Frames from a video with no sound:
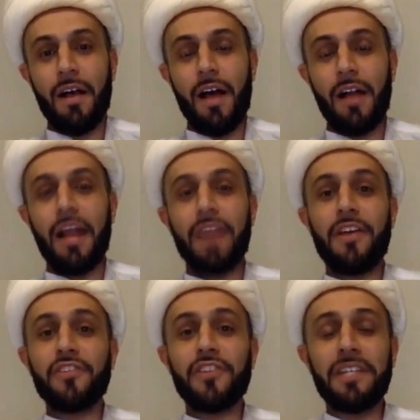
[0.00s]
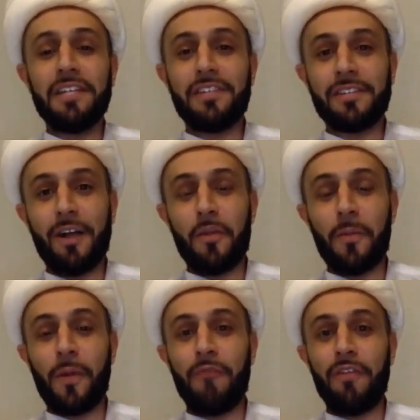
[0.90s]
Allah doesn't need to tell the
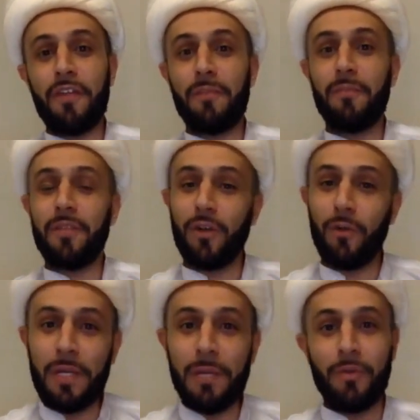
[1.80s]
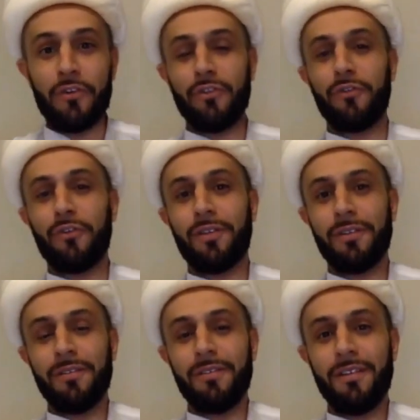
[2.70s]
Prophet that, you know, be merciful.
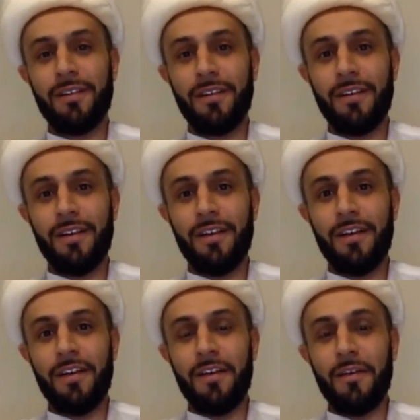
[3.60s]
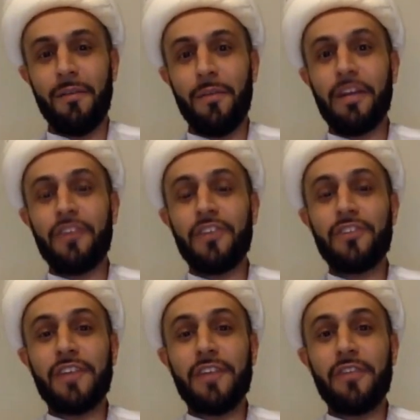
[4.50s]
Because
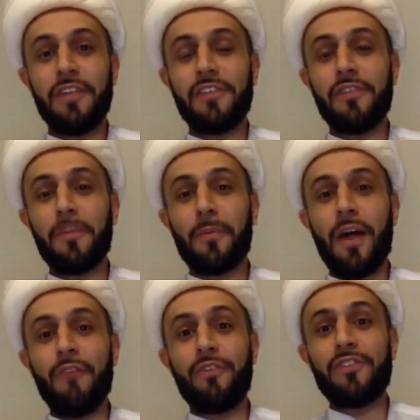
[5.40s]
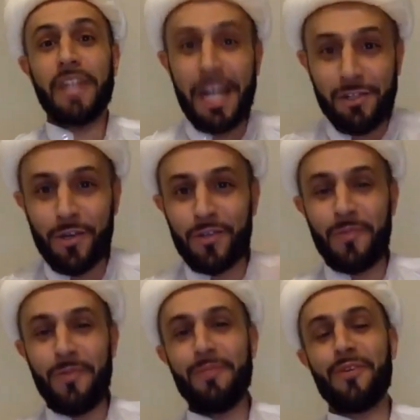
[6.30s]
it's it's in the Prophet's nature to
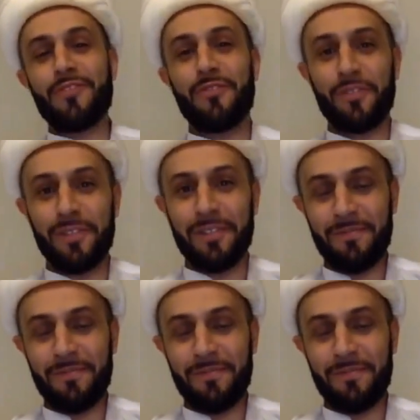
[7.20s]
be merciful.